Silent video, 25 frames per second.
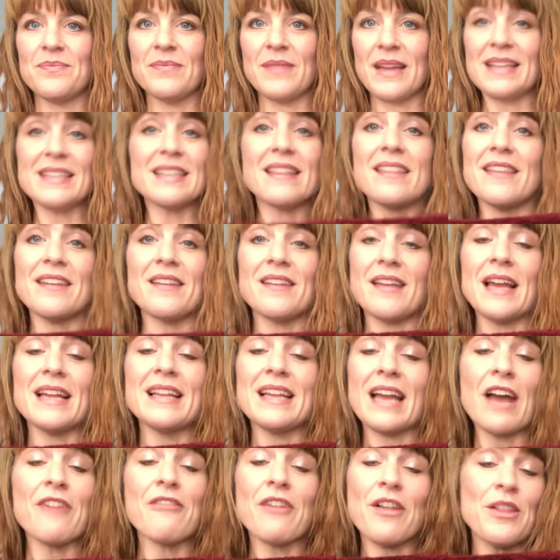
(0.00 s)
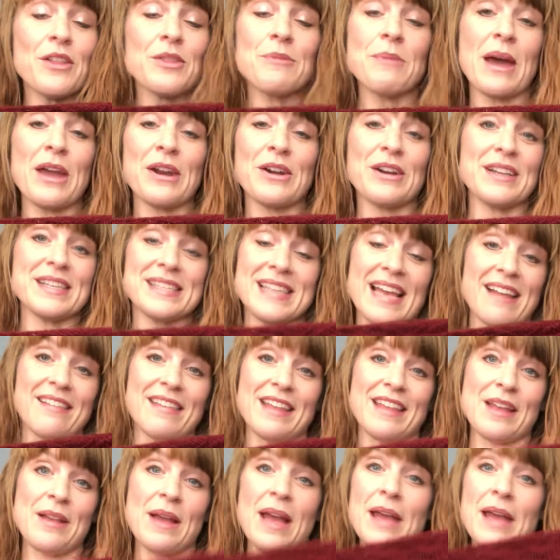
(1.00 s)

I did the, I, I followed the pattern exactly.